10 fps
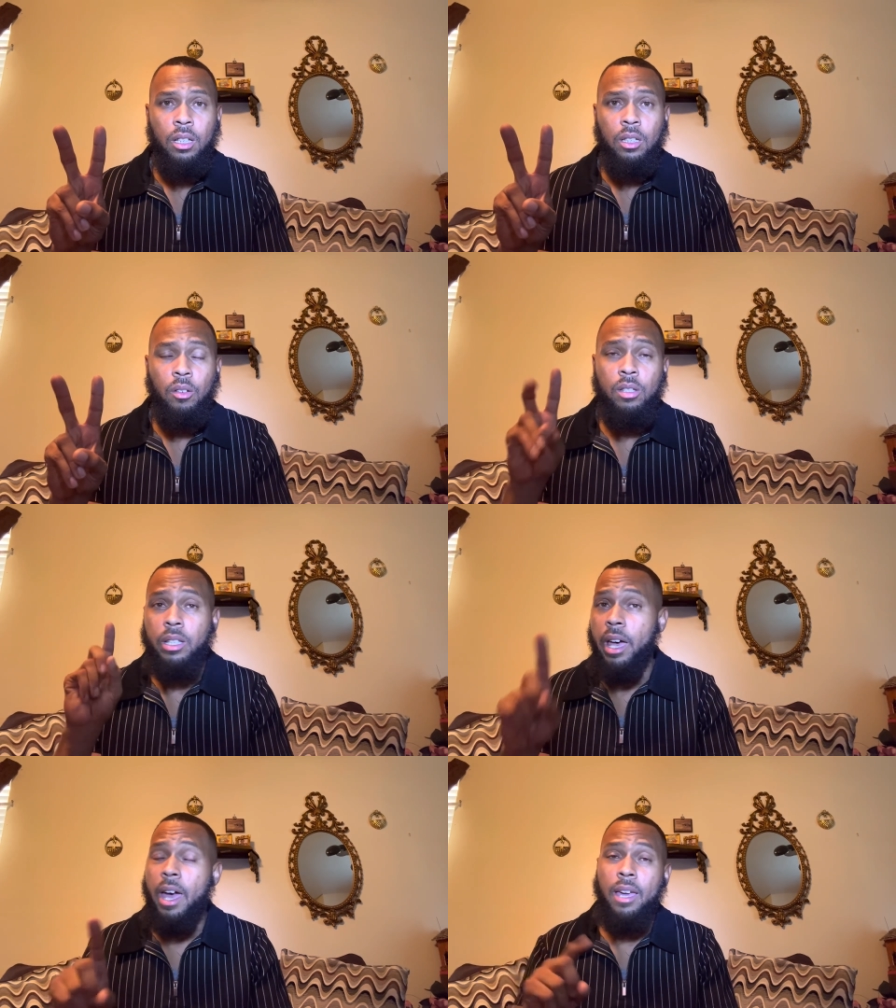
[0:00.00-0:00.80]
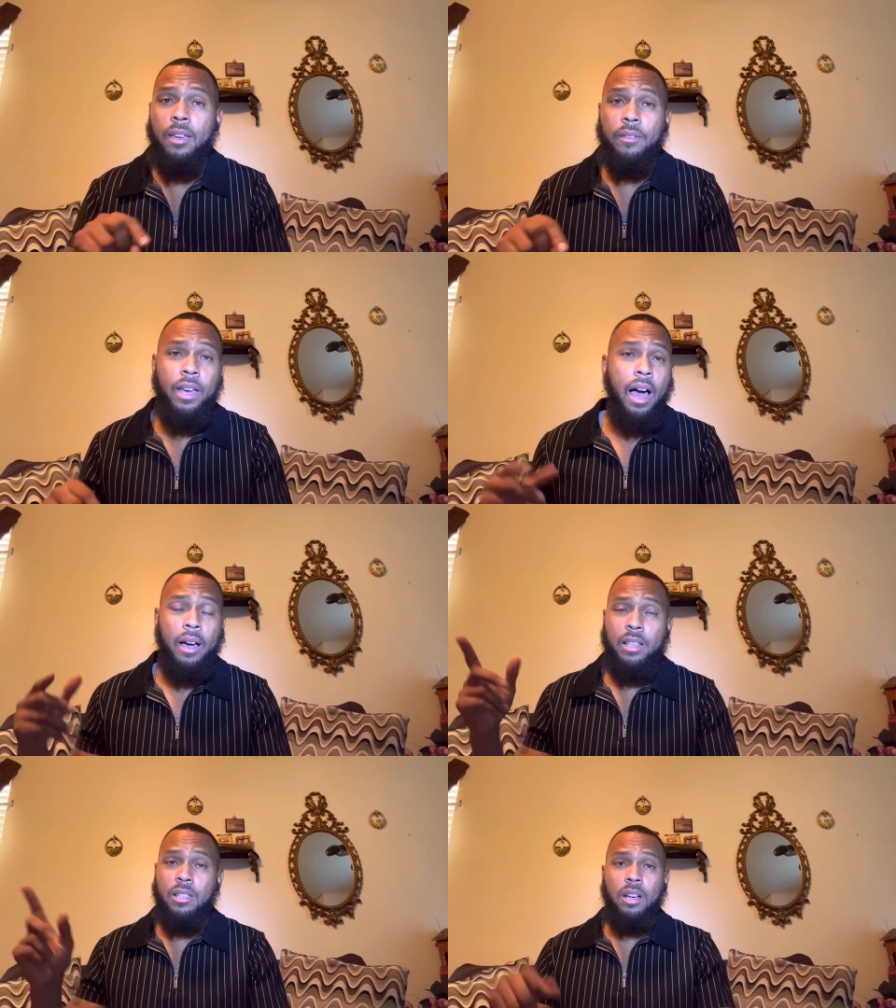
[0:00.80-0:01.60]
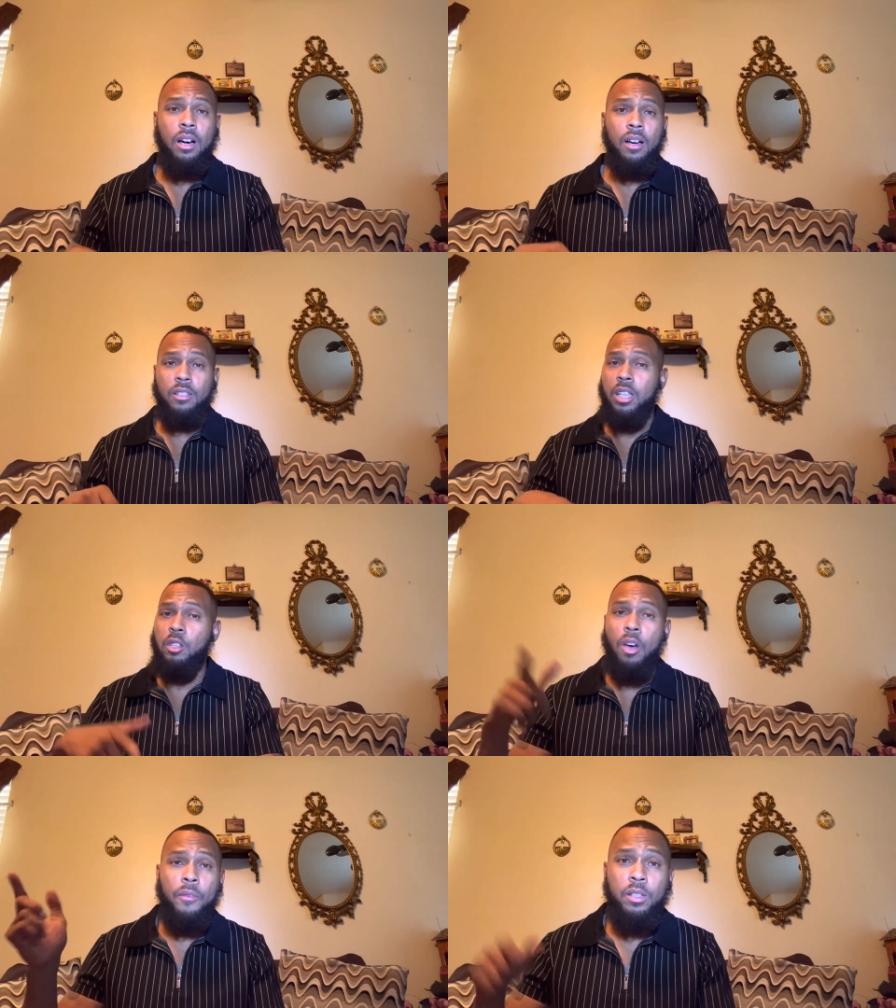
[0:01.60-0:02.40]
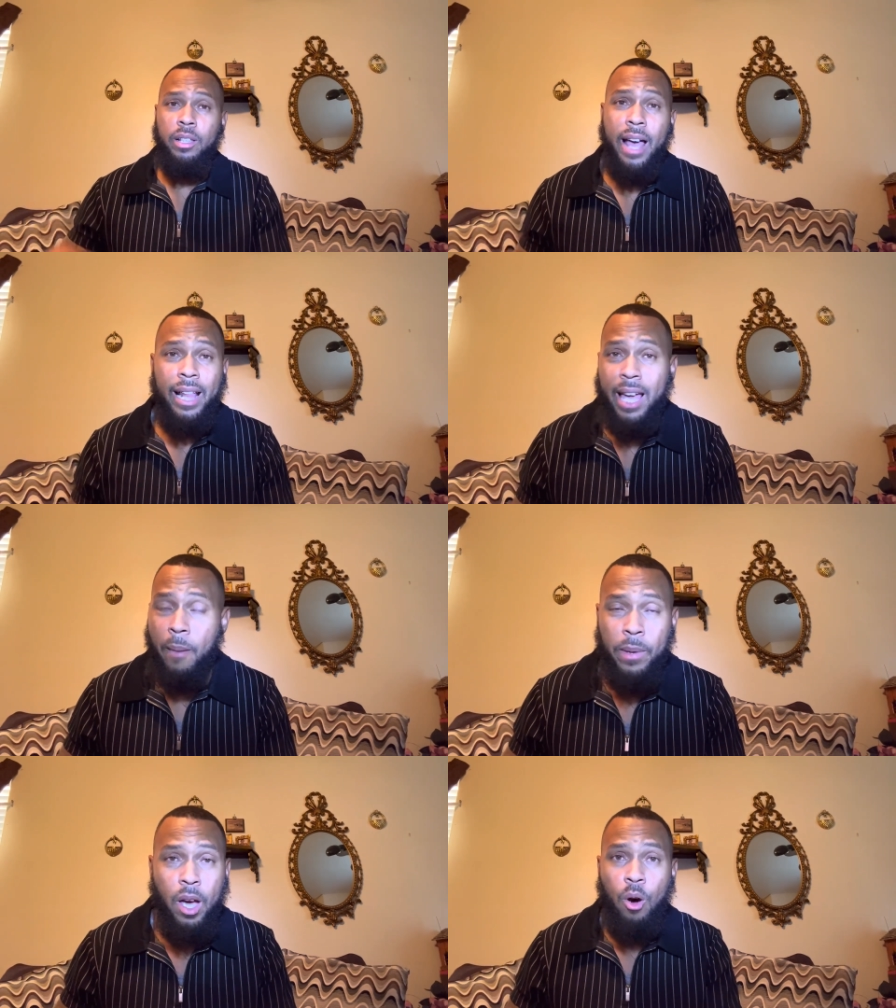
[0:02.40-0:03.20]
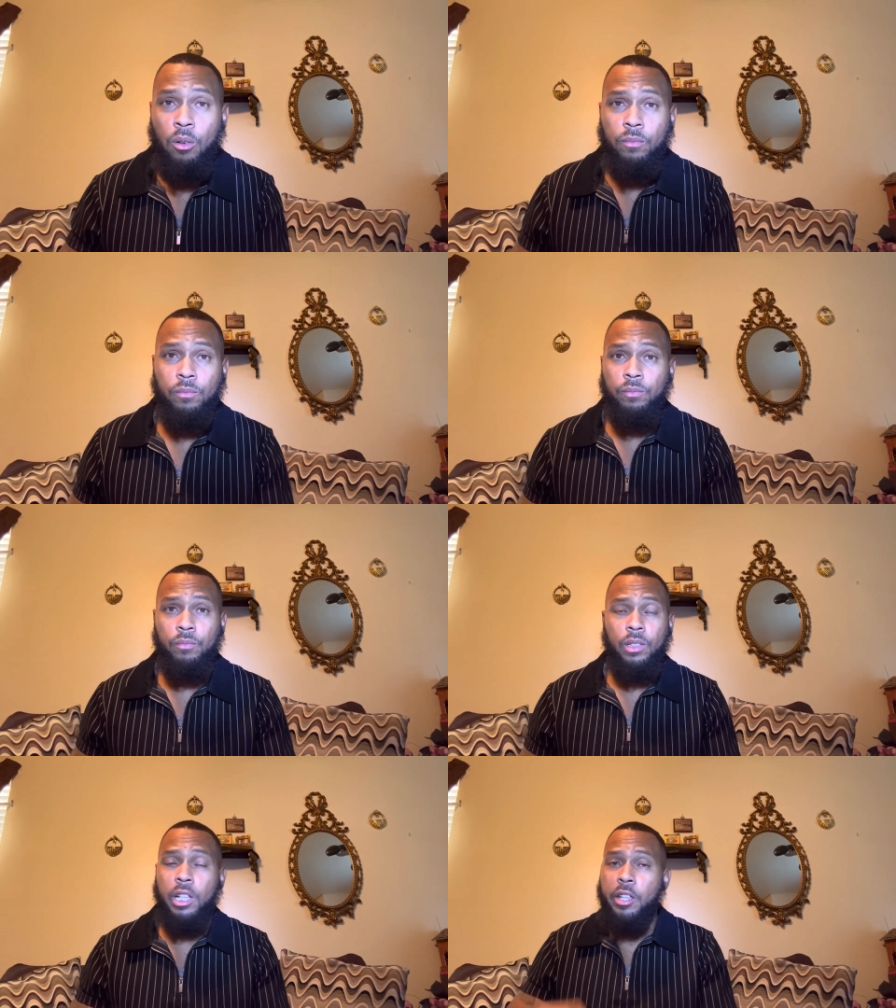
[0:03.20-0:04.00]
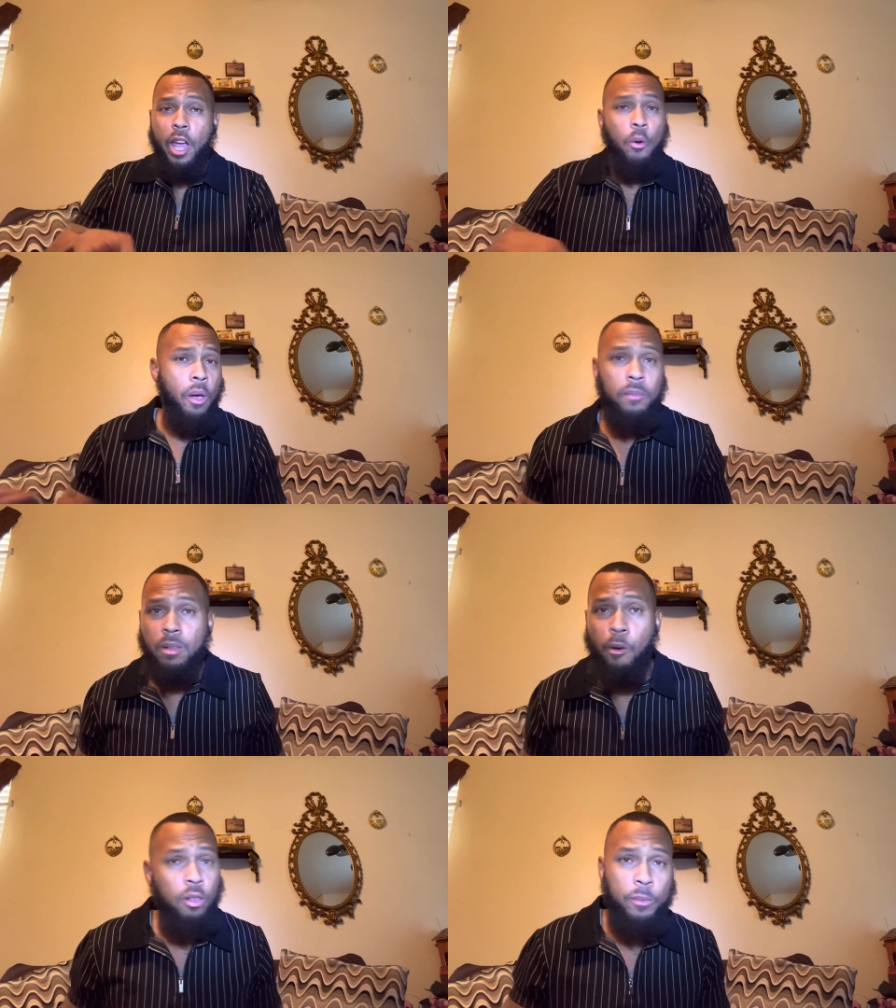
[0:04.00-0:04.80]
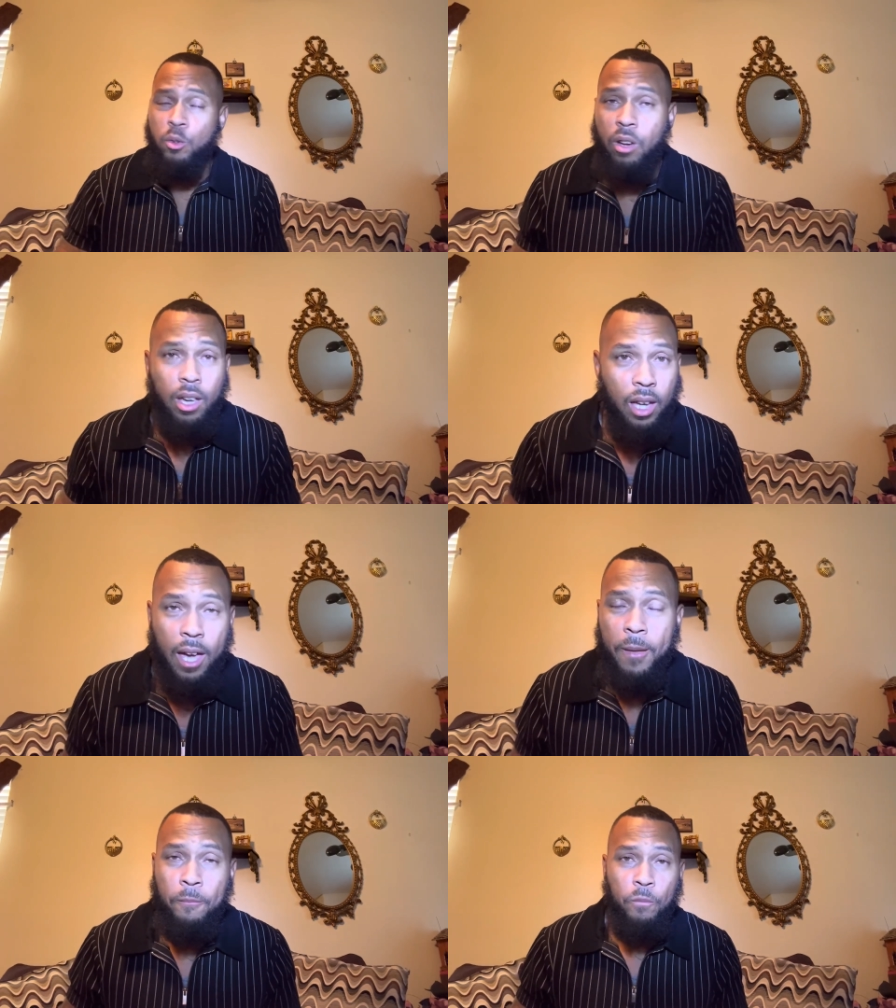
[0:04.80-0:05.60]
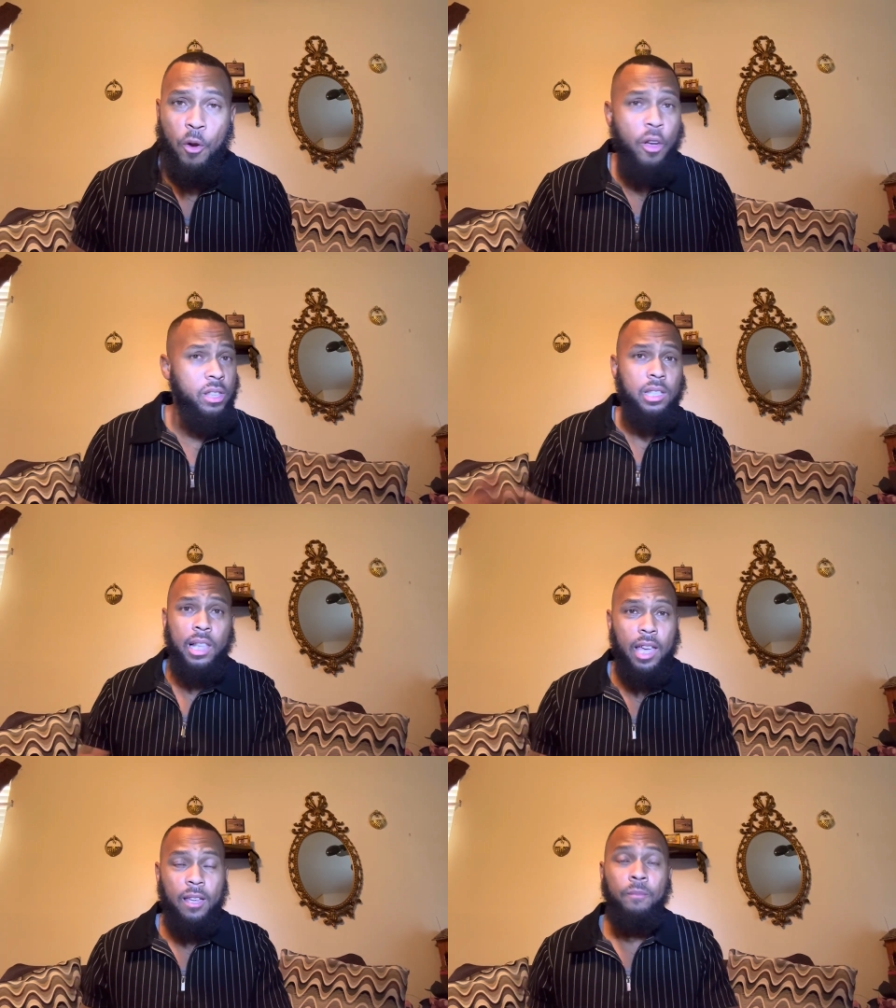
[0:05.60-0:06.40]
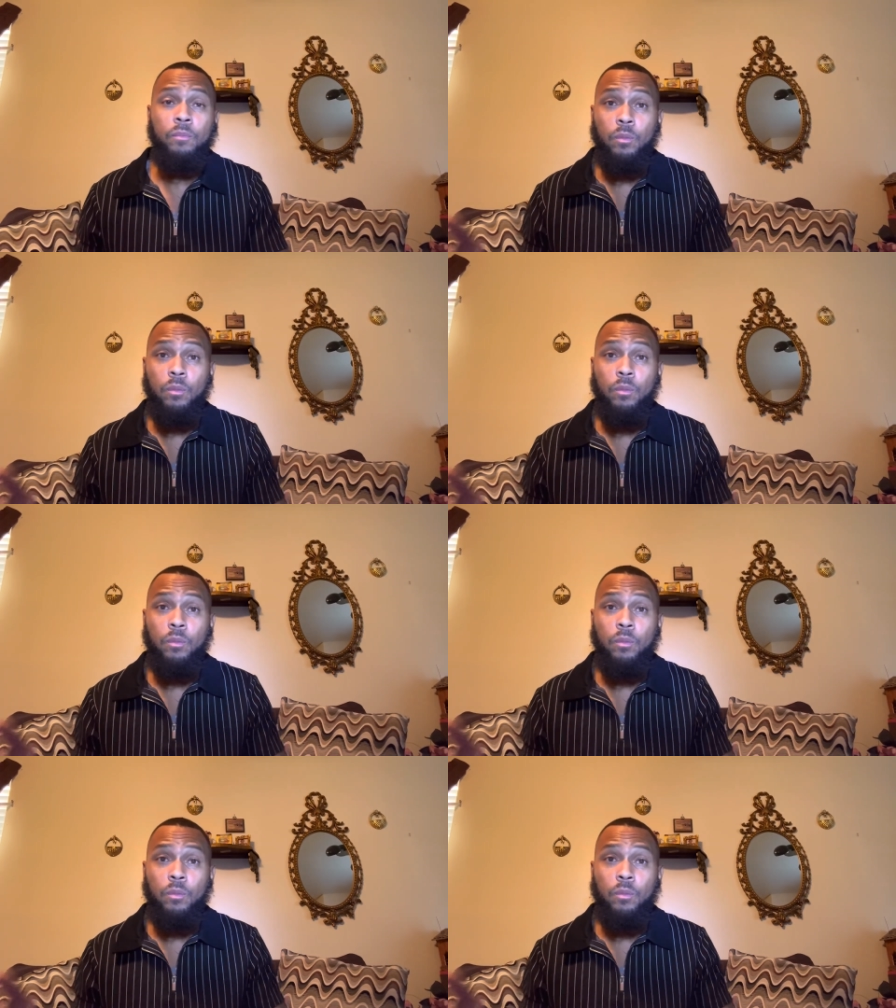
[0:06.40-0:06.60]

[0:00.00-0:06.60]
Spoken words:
You can say, hey, yeah, I can send you over to the guy that got me on, LaDerrick Williams, the Multiple Strand King. Here is his link.